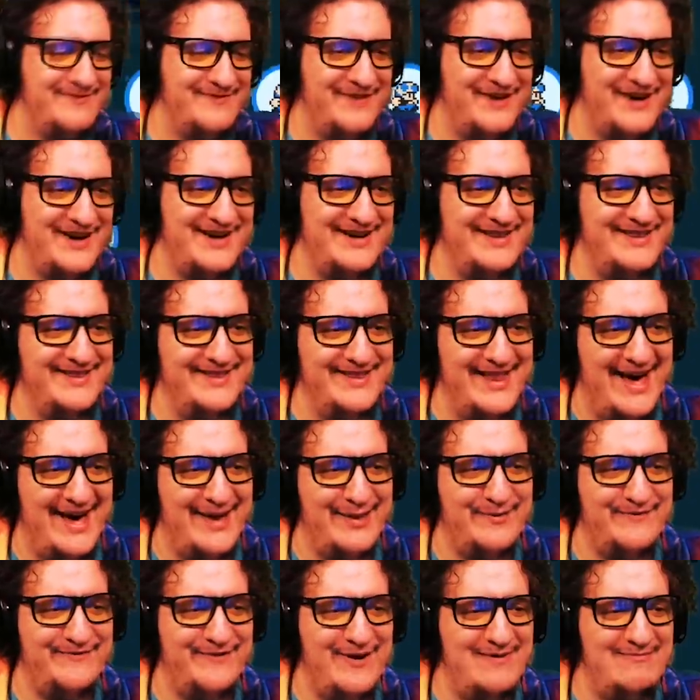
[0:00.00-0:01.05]
Fucking
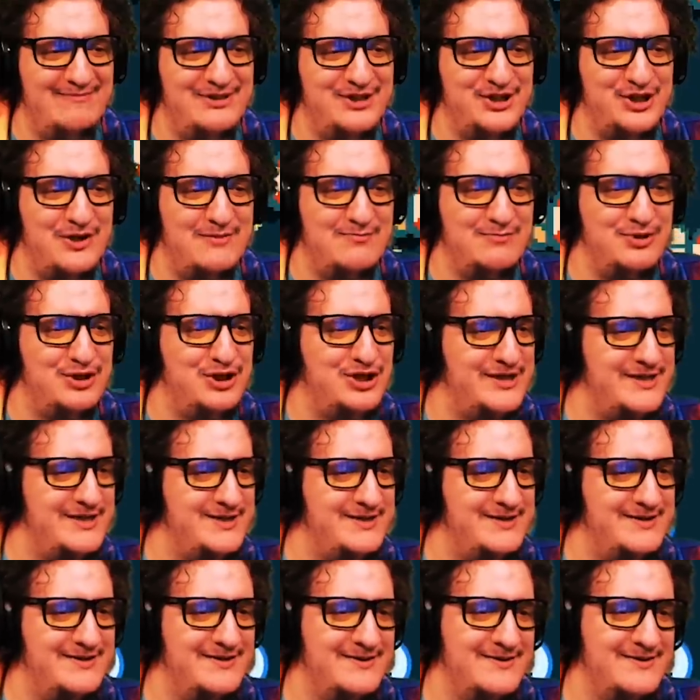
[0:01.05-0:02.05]
last frame jump shit.